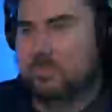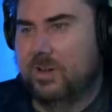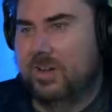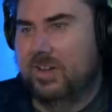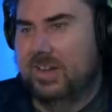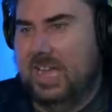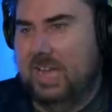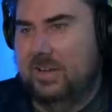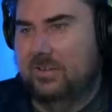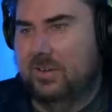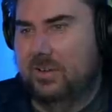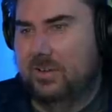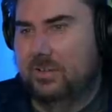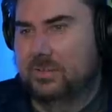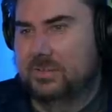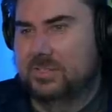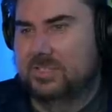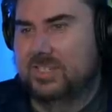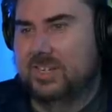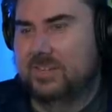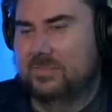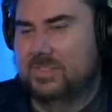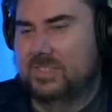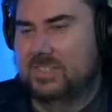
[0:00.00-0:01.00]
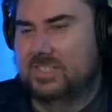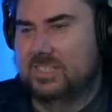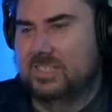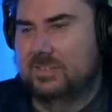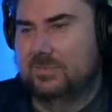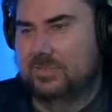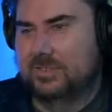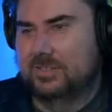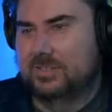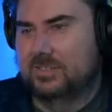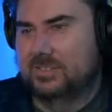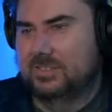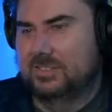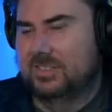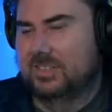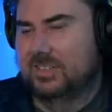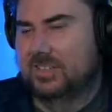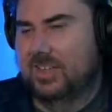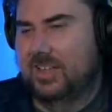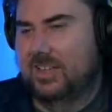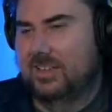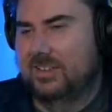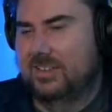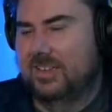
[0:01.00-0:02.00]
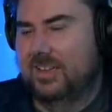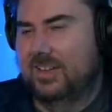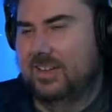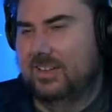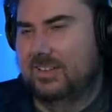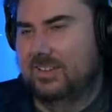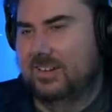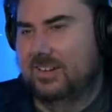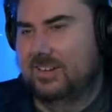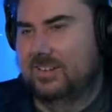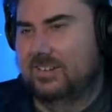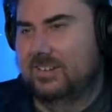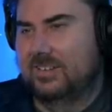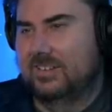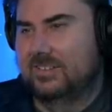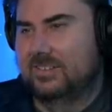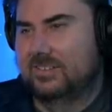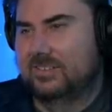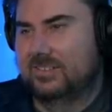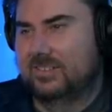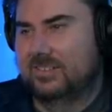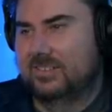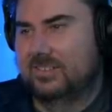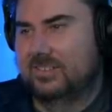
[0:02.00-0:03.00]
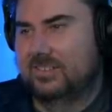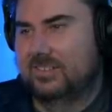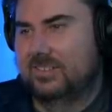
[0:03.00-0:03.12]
mod out all the stuff that's difficult. Like, I don't know.